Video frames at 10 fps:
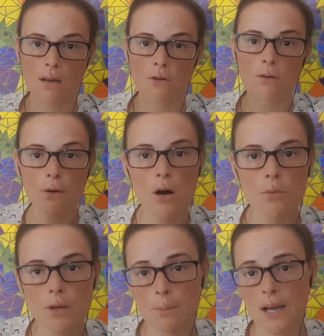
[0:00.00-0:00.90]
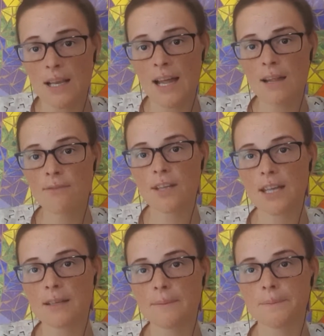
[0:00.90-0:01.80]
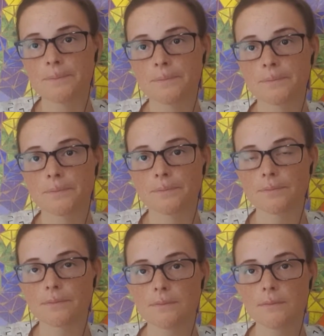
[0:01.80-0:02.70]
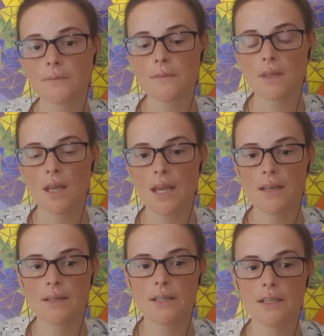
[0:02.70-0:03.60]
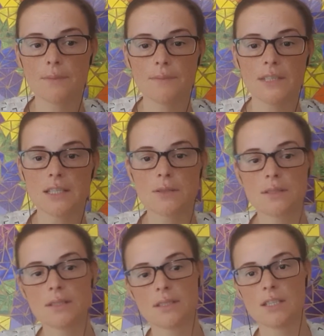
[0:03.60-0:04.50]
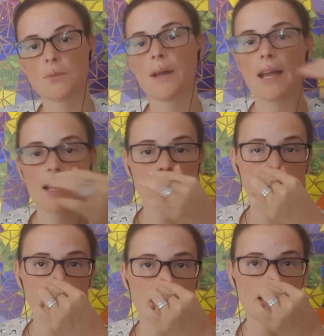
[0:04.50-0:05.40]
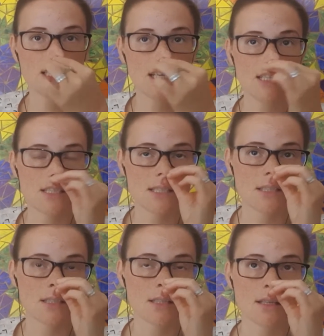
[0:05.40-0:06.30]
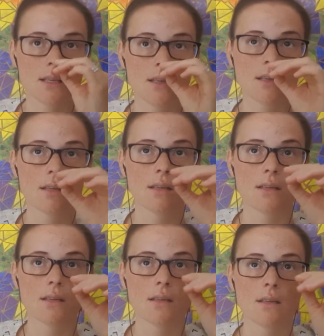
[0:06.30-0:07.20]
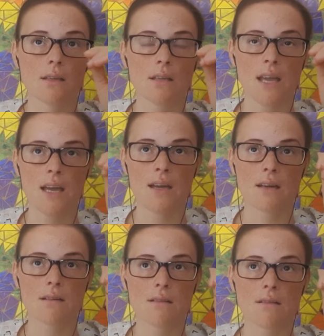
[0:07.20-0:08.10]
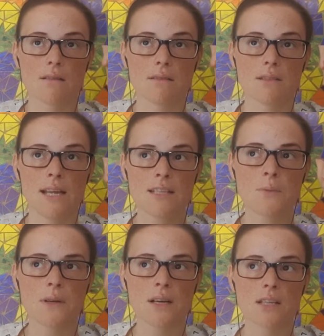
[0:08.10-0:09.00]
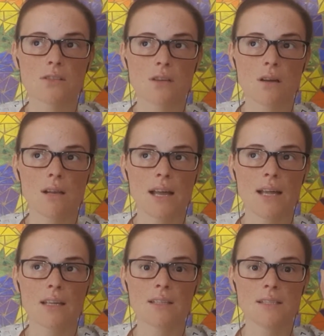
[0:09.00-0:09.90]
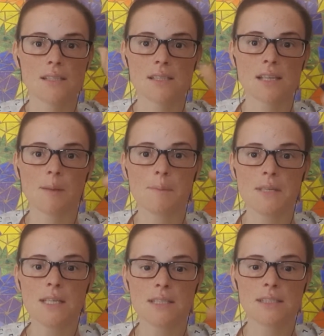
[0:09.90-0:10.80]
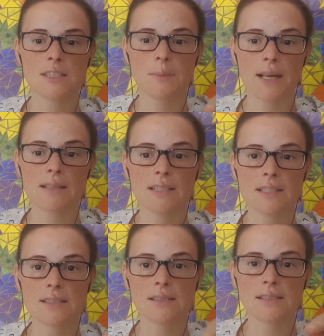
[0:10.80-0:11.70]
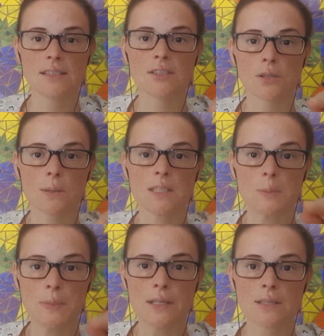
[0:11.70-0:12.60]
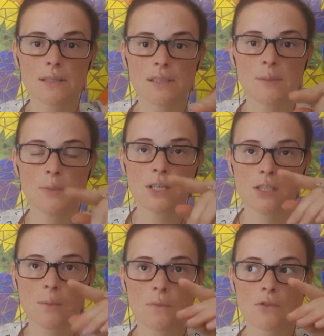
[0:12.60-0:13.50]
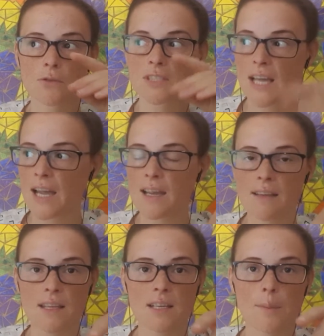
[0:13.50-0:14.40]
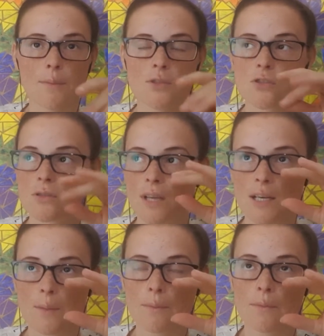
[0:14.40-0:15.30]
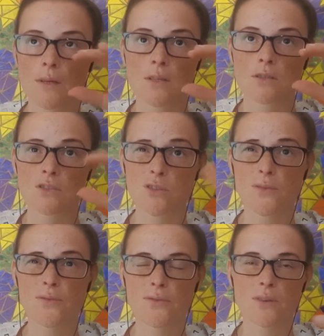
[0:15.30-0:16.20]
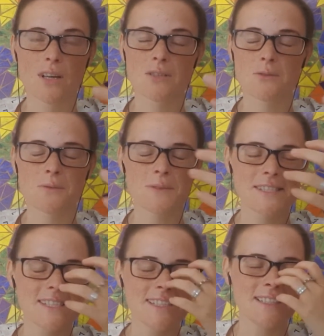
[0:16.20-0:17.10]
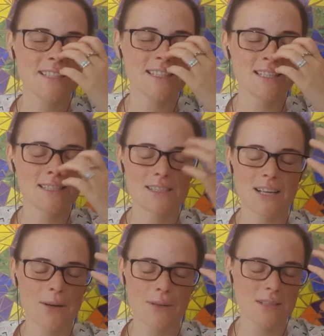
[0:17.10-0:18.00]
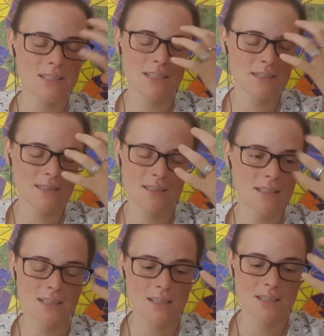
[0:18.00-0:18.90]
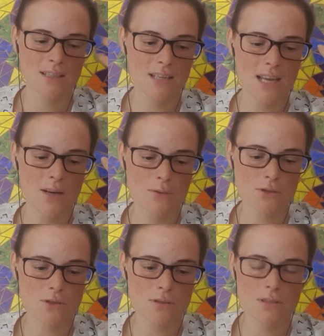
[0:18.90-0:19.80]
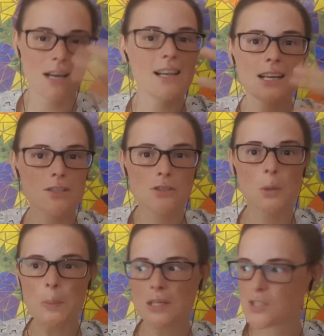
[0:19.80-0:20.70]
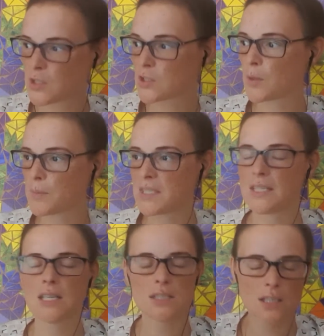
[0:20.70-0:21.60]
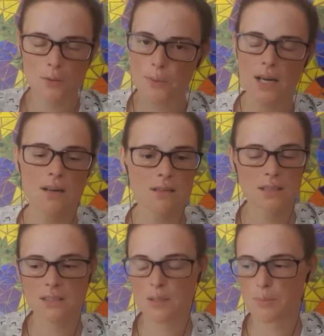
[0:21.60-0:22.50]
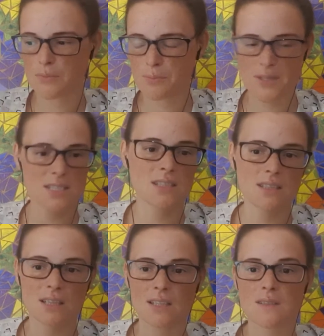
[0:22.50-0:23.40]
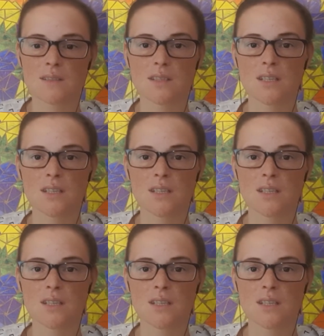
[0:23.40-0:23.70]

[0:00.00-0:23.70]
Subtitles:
go on with my life again? And that's where I changed. Yeah, that's where I saw, like, this is not me. This is my addiction. This is all these pills. This is because I'm so tired and I'm suff. I don't know how I say it in English. This is, I was just like a zombie state, not aware, not present, not